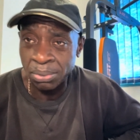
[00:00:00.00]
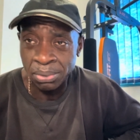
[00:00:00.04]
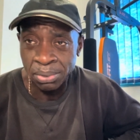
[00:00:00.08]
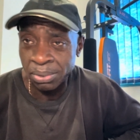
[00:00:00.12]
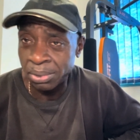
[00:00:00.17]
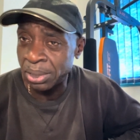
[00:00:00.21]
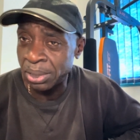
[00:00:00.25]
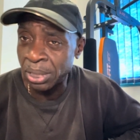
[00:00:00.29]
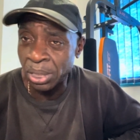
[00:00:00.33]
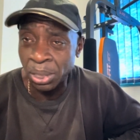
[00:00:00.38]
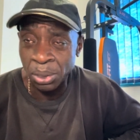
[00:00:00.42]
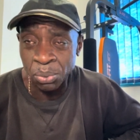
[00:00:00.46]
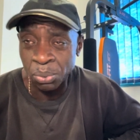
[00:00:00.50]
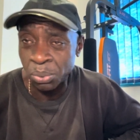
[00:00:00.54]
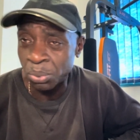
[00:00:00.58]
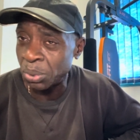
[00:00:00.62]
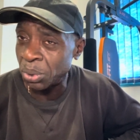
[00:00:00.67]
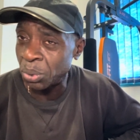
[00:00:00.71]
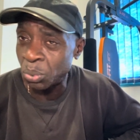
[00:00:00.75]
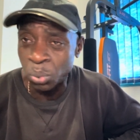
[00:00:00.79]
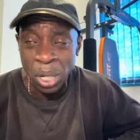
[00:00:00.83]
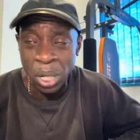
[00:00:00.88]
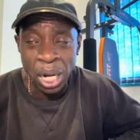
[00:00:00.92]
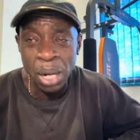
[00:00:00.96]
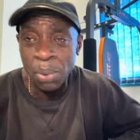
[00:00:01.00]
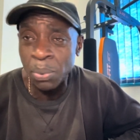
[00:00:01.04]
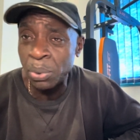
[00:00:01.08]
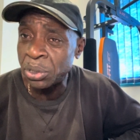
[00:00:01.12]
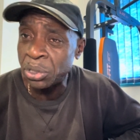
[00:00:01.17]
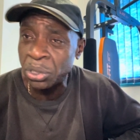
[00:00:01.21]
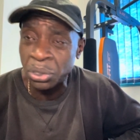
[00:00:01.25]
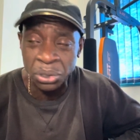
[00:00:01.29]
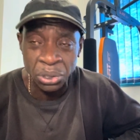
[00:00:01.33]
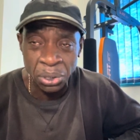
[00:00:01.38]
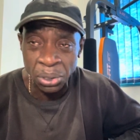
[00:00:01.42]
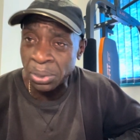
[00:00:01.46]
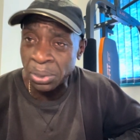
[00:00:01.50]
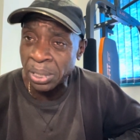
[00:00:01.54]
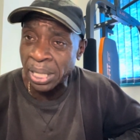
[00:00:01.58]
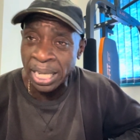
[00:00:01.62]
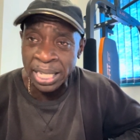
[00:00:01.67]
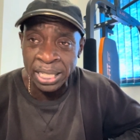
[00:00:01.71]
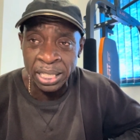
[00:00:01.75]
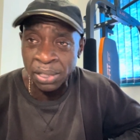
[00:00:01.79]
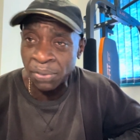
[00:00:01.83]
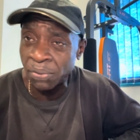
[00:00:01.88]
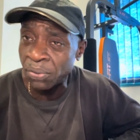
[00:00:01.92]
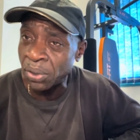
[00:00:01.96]
you know, why would you do that
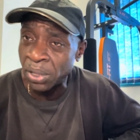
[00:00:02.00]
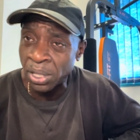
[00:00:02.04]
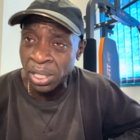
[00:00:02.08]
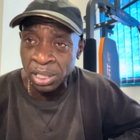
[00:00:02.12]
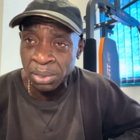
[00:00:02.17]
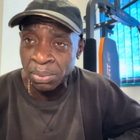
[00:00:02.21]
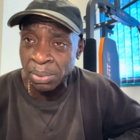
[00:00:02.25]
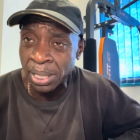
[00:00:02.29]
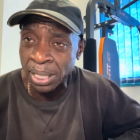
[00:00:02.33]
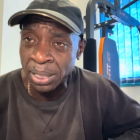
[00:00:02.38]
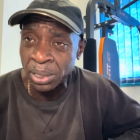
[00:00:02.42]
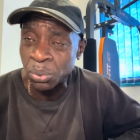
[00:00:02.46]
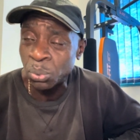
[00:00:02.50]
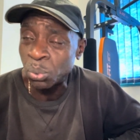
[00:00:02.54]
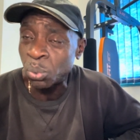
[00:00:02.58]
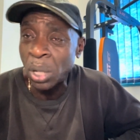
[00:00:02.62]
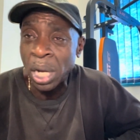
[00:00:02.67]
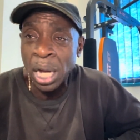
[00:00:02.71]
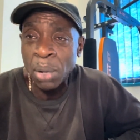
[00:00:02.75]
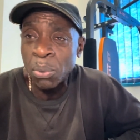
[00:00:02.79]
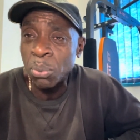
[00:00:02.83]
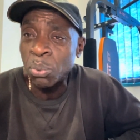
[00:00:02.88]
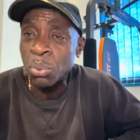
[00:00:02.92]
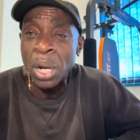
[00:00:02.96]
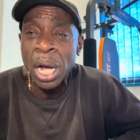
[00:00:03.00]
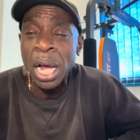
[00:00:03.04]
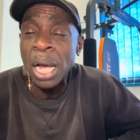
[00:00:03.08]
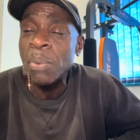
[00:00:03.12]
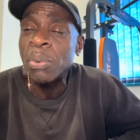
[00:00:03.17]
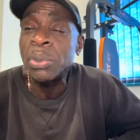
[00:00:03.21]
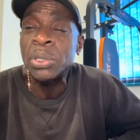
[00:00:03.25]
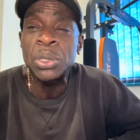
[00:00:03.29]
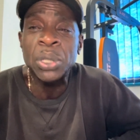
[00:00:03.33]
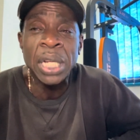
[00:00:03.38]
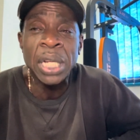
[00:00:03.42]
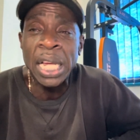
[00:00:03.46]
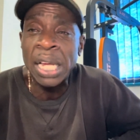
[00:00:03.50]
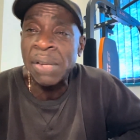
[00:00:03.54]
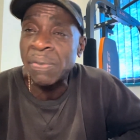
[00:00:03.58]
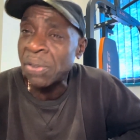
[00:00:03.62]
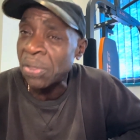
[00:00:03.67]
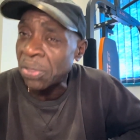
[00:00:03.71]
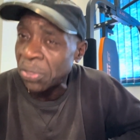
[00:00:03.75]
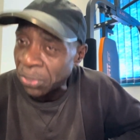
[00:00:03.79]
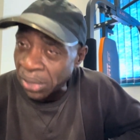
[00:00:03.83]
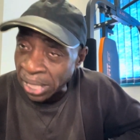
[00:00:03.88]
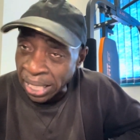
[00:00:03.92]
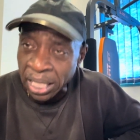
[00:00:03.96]
in the first place? Why would you even
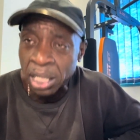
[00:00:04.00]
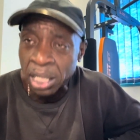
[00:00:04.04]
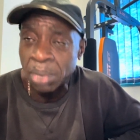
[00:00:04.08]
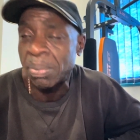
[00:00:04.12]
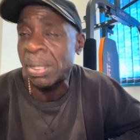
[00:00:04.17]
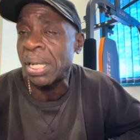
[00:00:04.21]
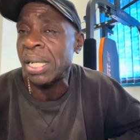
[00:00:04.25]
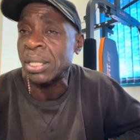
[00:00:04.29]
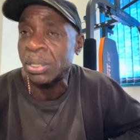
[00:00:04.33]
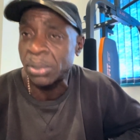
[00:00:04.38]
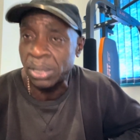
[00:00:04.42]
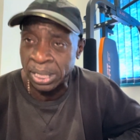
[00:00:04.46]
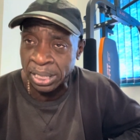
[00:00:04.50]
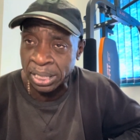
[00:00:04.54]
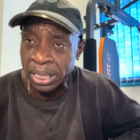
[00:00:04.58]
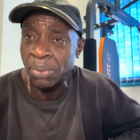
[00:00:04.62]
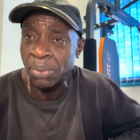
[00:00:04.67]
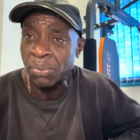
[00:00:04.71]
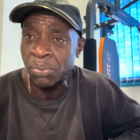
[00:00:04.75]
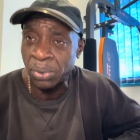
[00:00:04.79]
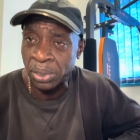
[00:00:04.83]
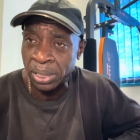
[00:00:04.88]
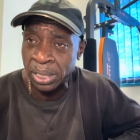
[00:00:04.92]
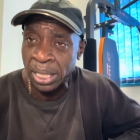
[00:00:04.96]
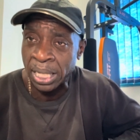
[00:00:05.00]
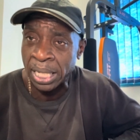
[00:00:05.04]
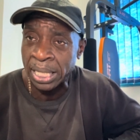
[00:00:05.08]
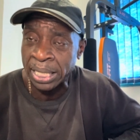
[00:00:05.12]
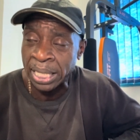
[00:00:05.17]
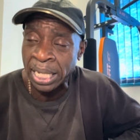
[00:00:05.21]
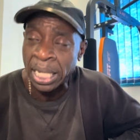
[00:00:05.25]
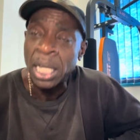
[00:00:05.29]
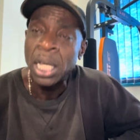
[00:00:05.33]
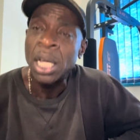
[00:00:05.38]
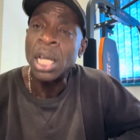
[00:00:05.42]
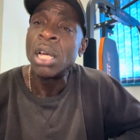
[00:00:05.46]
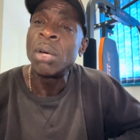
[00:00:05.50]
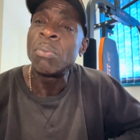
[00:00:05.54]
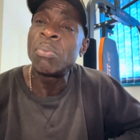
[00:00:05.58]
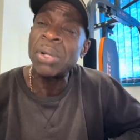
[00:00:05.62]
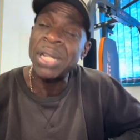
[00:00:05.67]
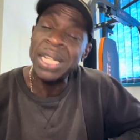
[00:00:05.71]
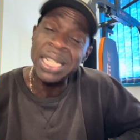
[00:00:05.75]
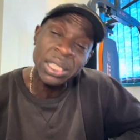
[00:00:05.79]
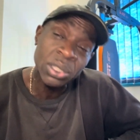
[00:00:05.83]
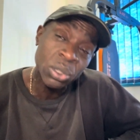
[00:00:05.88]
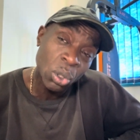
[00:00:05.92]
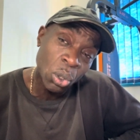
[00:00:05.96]
think about doing something like that?
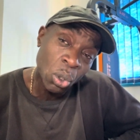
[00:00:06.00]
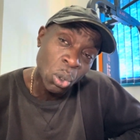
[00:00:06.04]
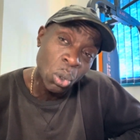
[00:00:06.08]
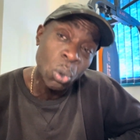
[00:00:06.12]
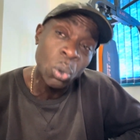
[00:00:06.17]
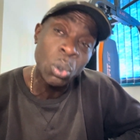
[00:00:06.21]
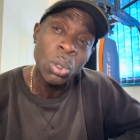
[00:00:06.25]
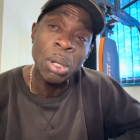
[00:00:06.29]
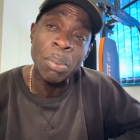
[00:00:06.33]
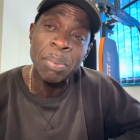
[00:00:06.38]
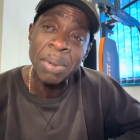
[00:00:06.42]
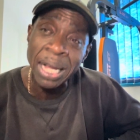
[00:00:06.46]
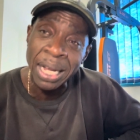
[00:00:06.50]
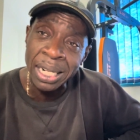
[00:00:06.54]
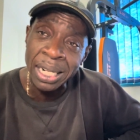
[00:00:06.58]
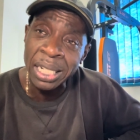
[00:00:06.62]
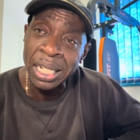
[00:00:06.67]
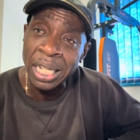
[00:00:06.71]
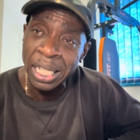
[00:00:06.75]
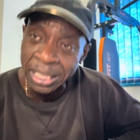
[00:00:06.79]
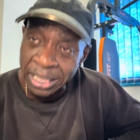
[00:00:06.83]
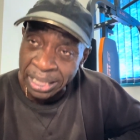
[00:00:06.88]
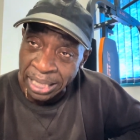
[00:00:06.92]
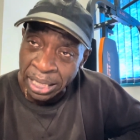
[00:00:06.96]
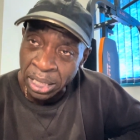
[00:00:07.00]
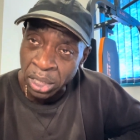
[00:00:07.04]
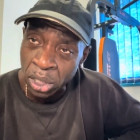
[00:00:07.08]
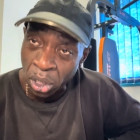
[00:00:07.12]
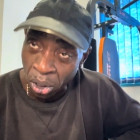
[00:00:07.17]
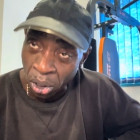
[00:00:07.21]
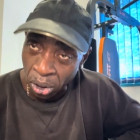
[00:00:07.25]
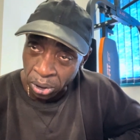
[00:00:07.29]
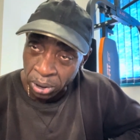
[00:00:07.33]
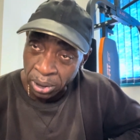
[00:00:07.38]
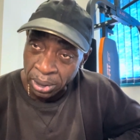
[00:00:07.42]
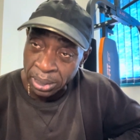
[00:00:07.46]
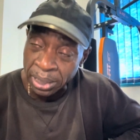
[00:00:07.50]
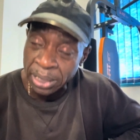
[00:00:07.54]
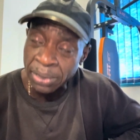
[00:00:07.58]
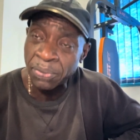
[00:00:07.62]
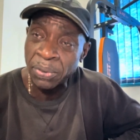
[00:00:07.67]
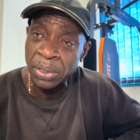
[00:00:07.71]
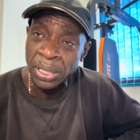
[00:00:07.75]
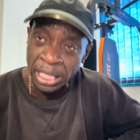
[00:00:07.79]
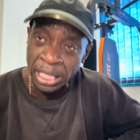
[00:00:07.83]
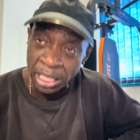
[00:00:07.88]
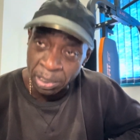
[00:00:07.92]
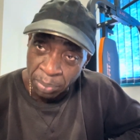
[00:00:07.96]
But it's all about cutting costs
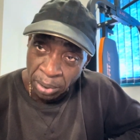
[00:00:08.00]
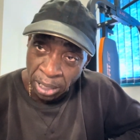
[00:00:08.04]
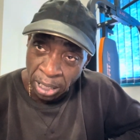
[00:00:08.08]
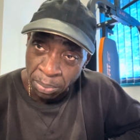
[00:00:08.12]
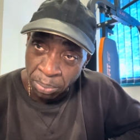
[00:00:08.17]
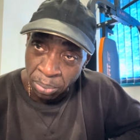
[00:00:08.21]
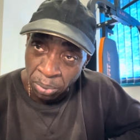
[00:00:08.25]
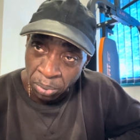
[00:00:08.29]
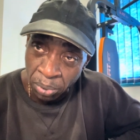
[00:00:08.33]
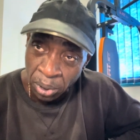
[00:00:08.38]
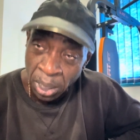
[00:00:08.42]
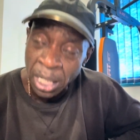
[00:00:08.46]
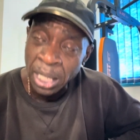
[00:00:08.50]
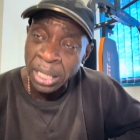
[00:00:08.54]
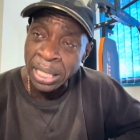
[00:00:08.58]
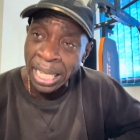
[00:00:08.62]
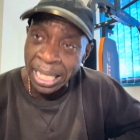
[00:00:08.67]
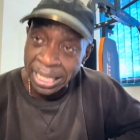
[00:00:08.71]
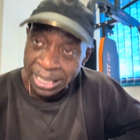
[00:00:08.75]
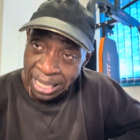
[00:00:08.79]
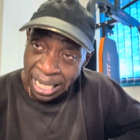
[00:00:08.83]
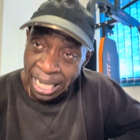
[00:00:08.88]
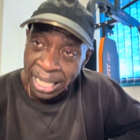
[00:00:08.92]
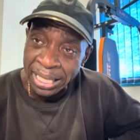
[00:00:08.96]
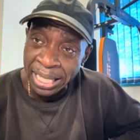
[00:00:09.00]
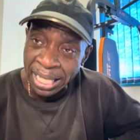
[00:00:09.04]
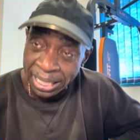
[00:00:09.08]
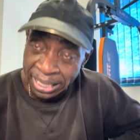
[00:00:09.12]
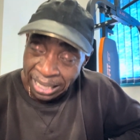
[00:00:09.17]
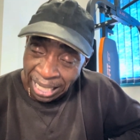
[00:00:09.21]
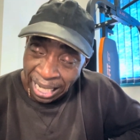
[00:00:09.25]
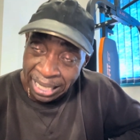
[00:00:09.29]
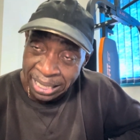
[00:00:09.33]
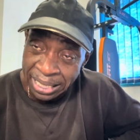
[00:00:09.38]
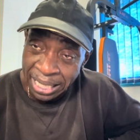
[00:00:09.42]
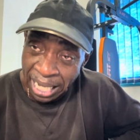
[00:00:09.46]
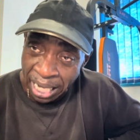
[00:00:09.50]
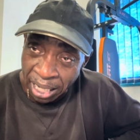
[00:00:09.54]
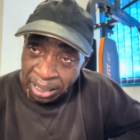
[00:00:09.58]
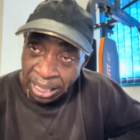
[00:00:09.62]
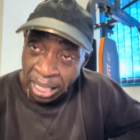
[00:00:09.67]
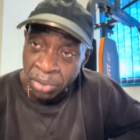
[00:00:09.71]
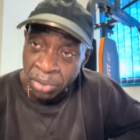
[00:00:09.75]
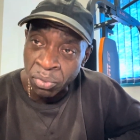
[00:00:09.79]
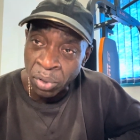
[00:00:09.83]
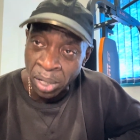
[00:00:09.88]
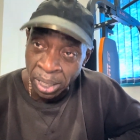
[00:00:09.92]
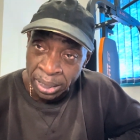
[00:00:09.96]
for these people. That's how
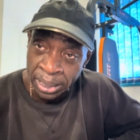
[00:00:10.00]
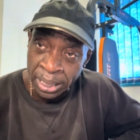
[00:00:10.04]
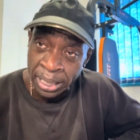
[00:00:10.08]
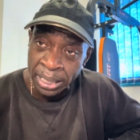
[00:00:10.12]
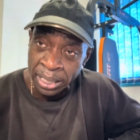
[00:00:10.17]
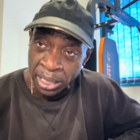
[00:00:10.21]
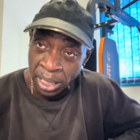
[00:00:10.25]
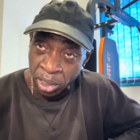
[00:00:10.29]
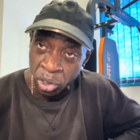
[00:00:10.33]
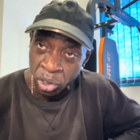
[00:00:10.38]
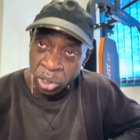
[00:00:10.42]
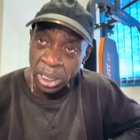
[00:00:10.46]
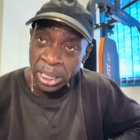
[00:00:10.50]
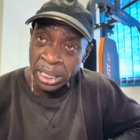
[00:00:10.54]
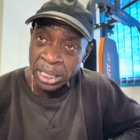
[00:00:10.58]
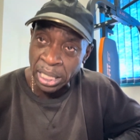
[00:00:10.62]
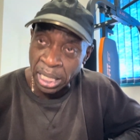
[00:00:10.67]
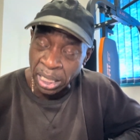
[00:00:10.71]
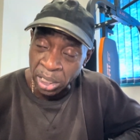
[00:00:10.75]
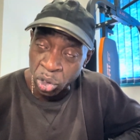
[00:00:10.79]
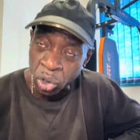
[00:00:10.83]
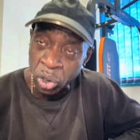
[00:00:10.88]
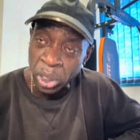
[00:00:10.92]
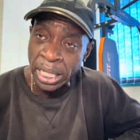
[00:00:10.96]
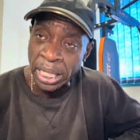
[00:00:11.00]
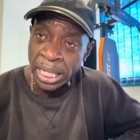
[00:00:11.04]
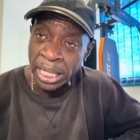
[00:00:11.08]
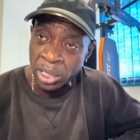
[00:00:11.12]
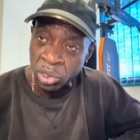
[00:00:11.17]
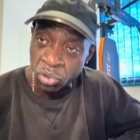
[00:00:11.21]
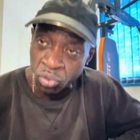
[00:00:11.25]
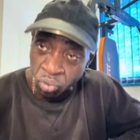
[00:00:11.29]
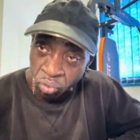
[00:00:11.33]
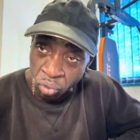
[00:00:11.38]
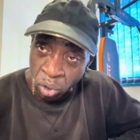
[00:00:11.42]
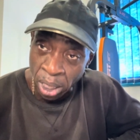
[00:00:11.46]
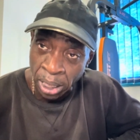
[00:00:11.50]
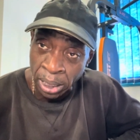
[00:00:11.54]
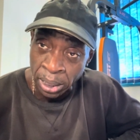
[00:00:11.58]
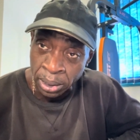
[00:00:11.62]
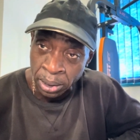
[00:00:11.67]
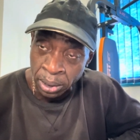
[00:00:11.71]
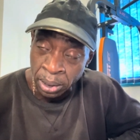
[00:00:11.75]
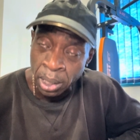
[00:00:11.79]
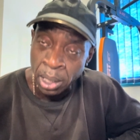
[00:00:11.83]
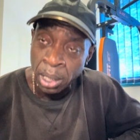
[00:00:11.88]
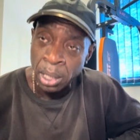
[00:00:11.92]
they run this country. This country is run,